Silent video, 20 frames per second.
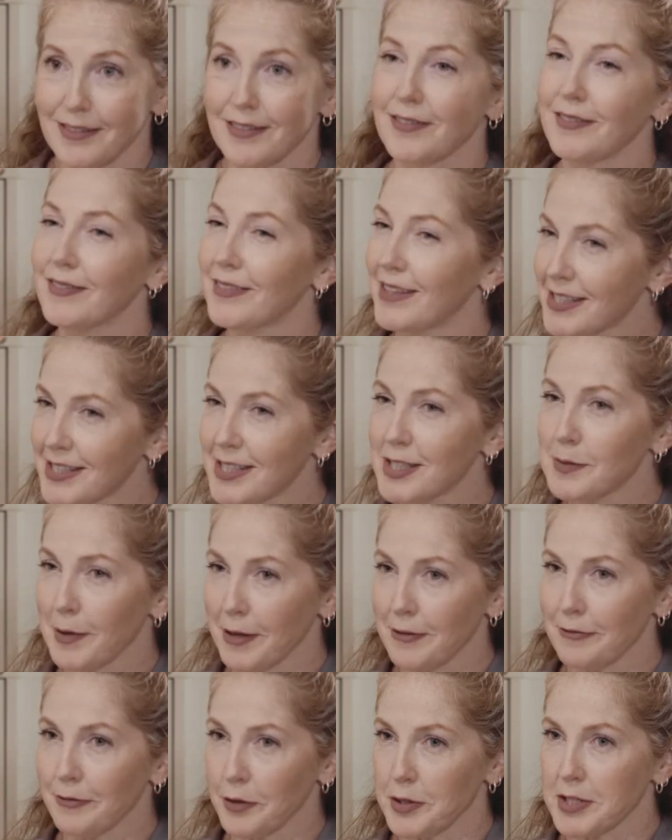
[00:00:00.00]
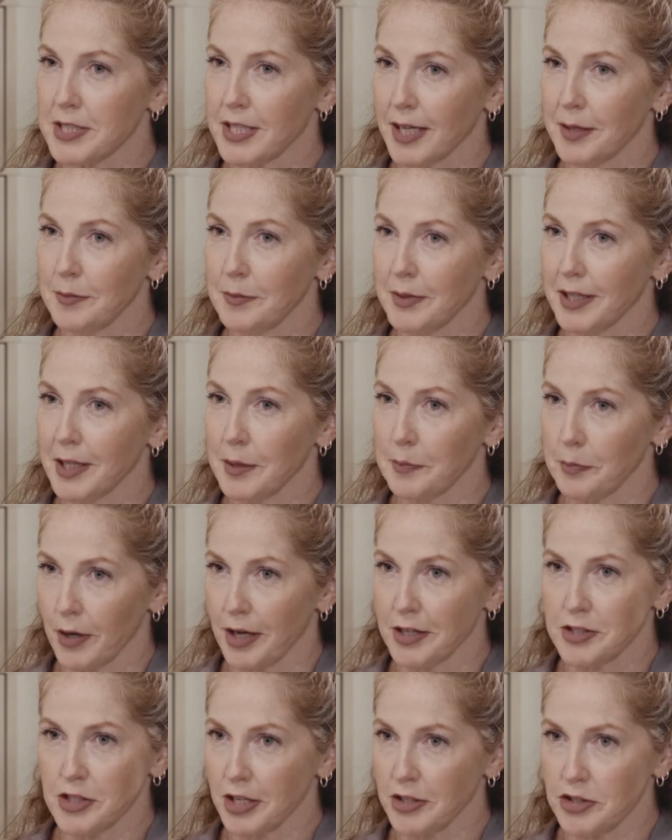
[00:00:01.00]
This is my first time being a
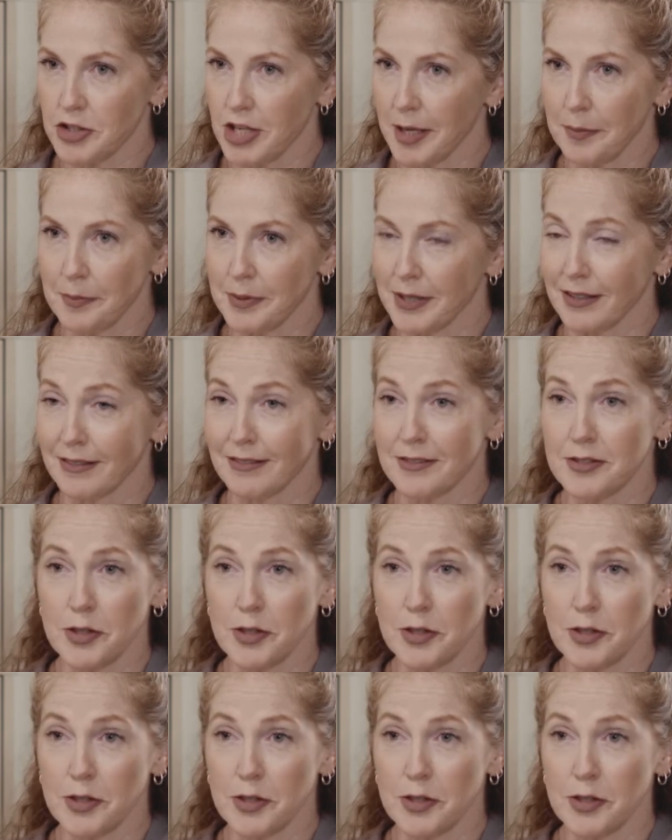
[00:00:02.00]
project champion,